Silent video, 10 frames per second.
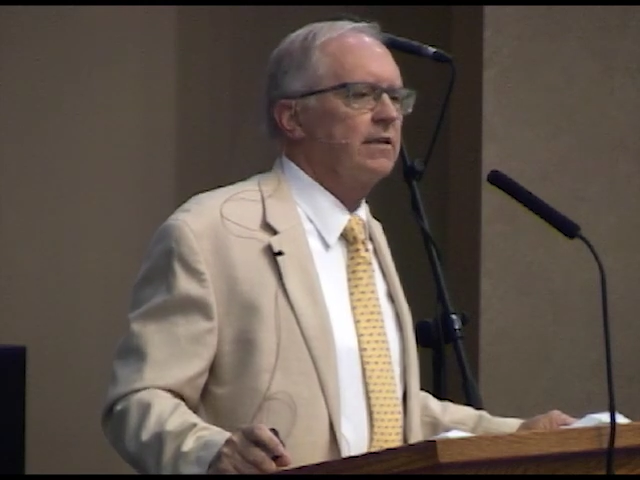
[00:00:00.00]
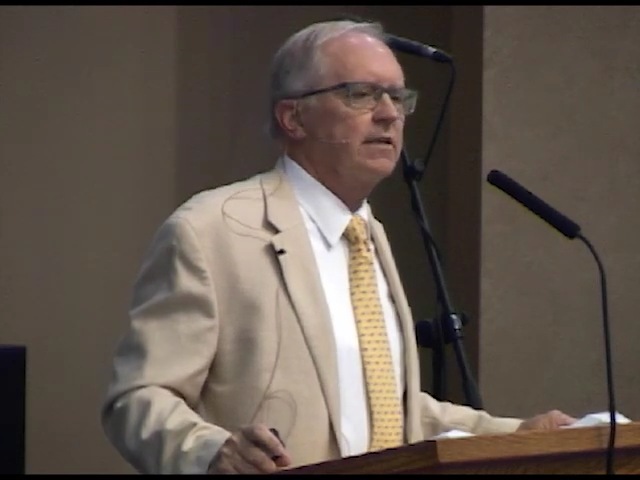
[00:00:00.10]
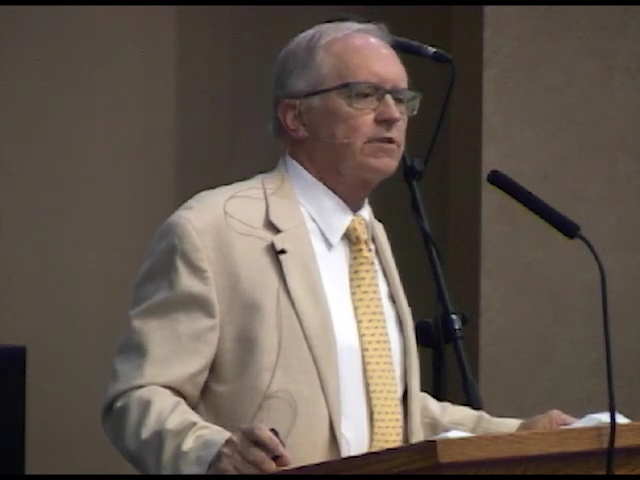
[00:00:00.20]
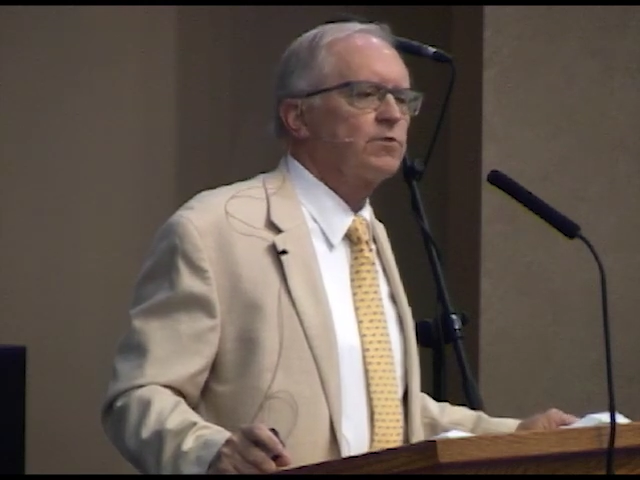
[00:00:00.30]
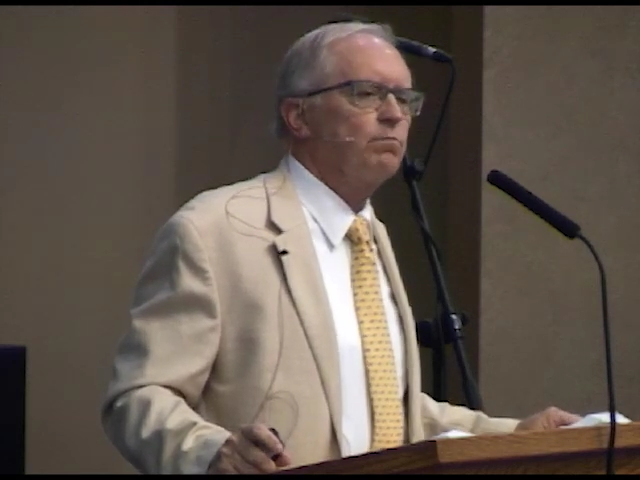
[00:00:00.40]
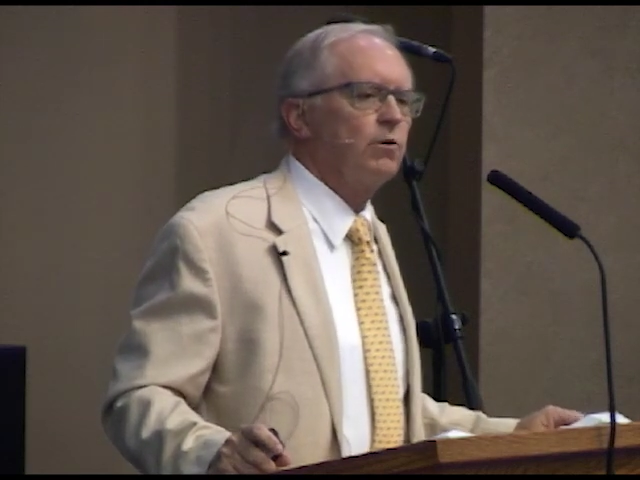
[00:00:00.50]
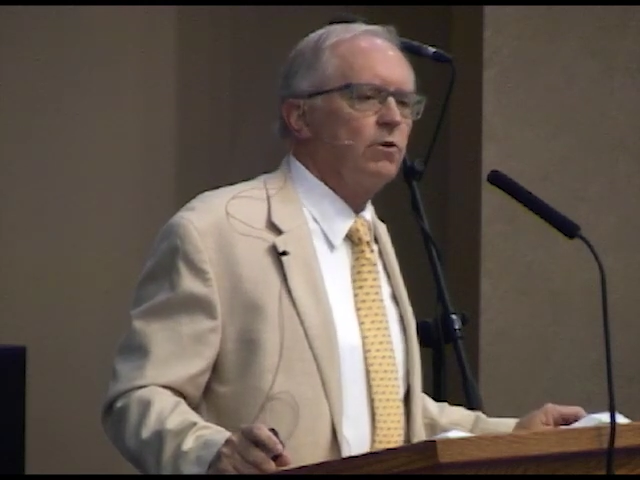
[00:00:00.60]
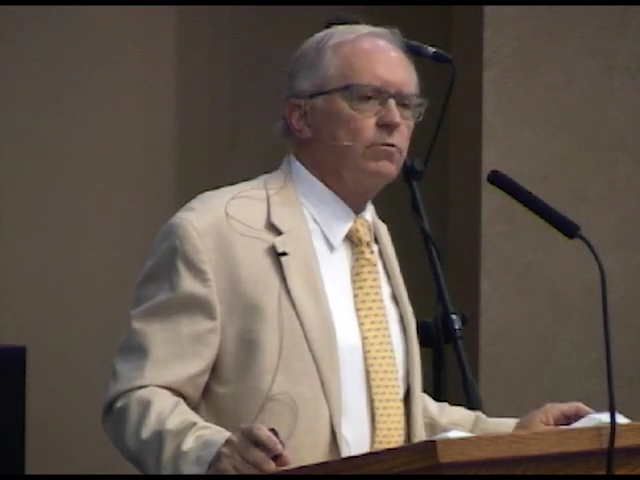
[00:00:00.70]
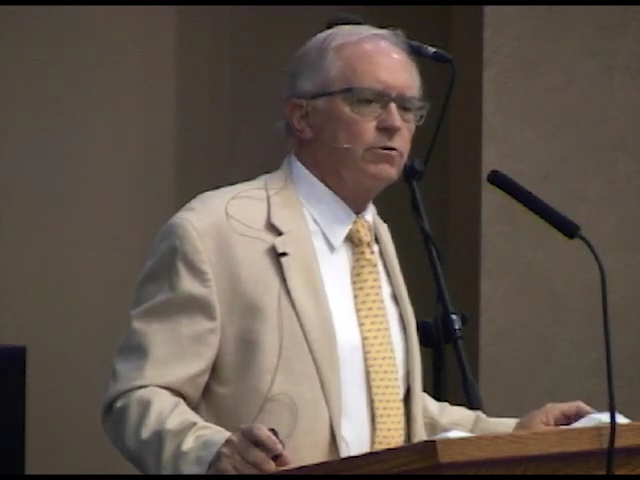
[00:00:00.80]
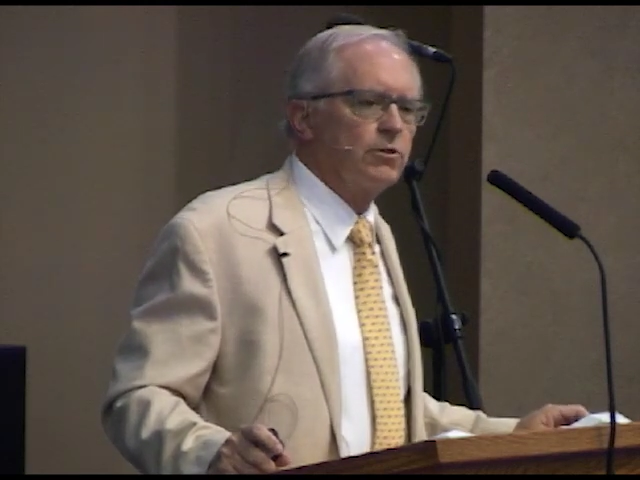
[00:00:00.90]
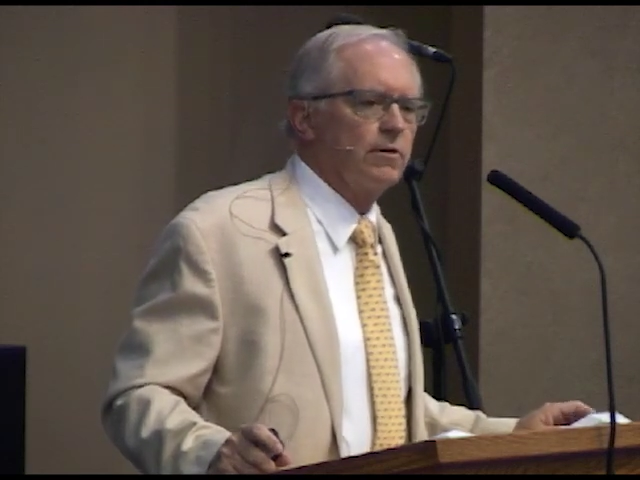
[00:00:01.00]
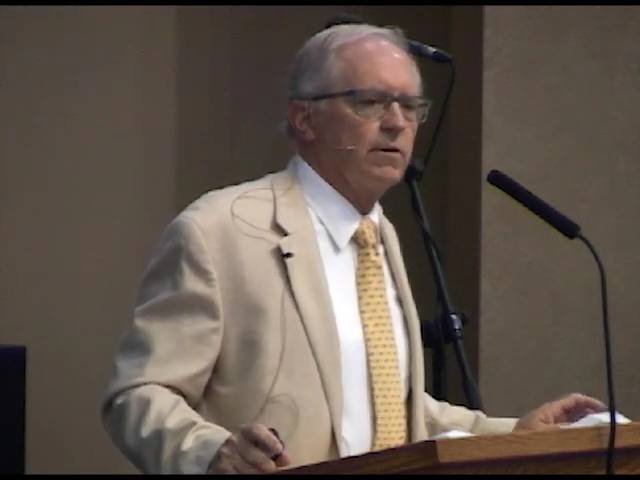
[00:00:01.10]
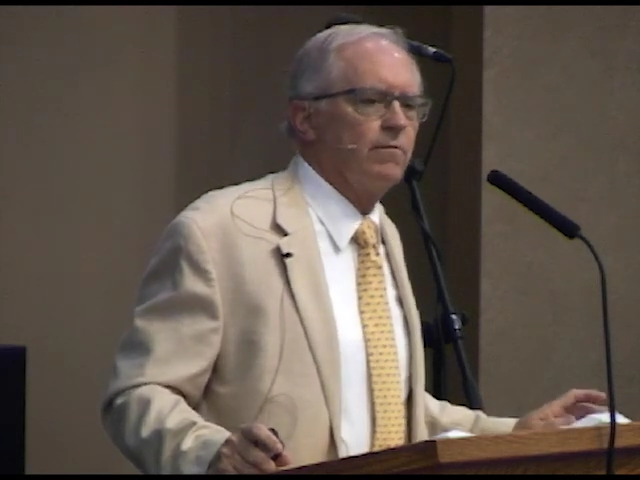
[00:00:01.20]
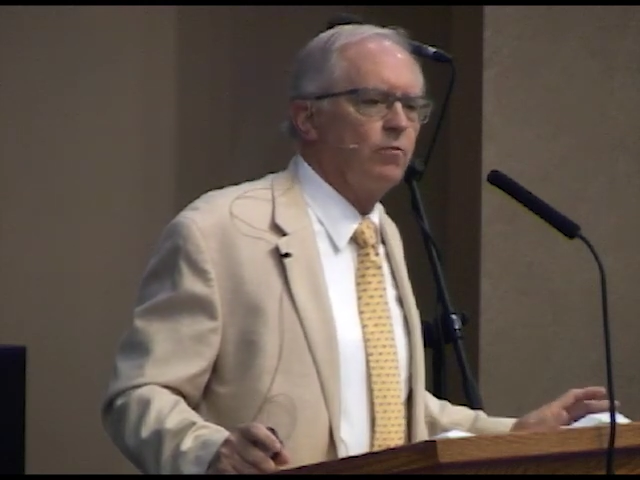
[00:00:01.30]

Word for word: explosion of